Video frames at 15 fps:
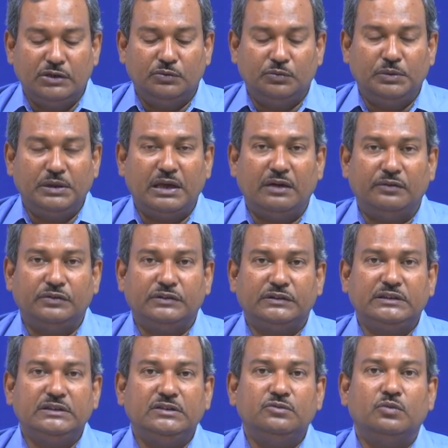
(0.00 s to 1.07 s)
we have
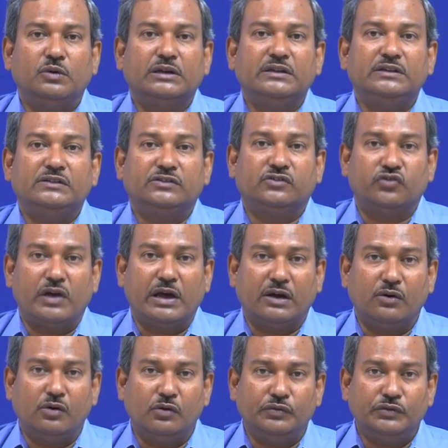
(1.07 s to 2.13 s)
seen what is drag
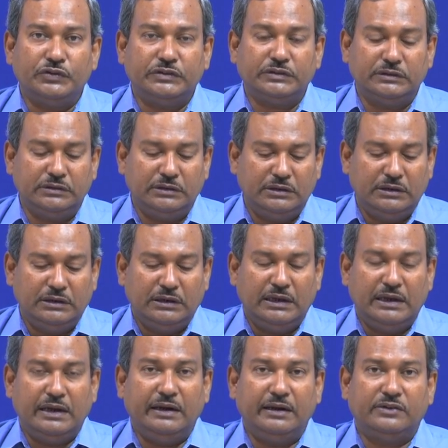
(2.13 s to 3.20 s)
coefficient,
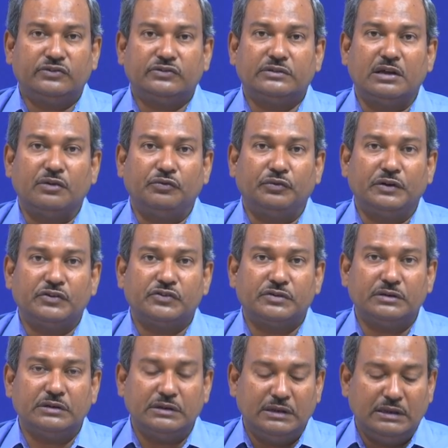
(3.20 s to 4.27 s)
its
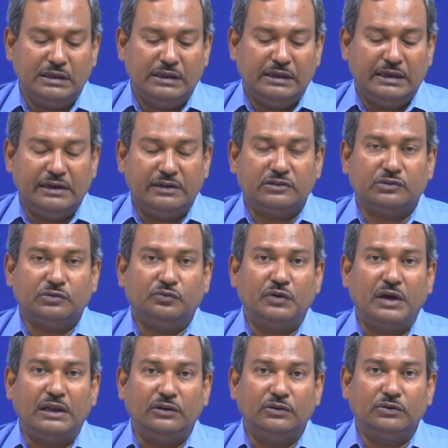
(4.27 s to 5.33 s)
definition, its
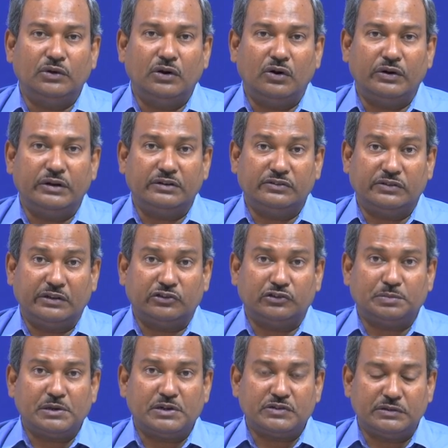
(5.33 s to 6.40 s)
value or its
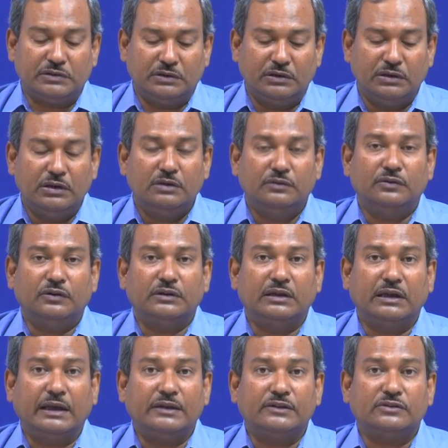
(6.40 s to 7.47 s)
expression for the
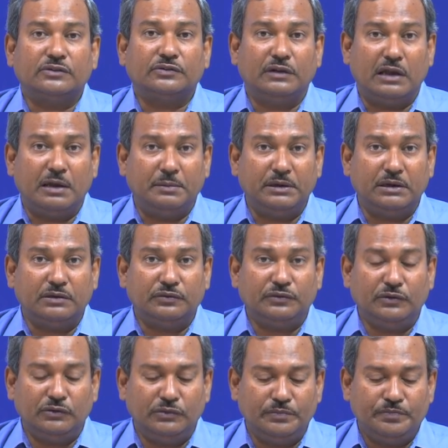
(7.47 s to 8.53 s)
case of laminar
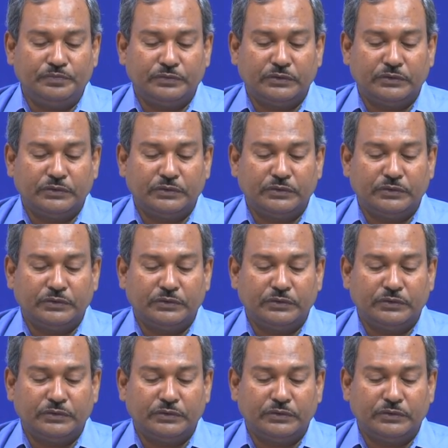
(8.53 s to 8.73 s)
flow.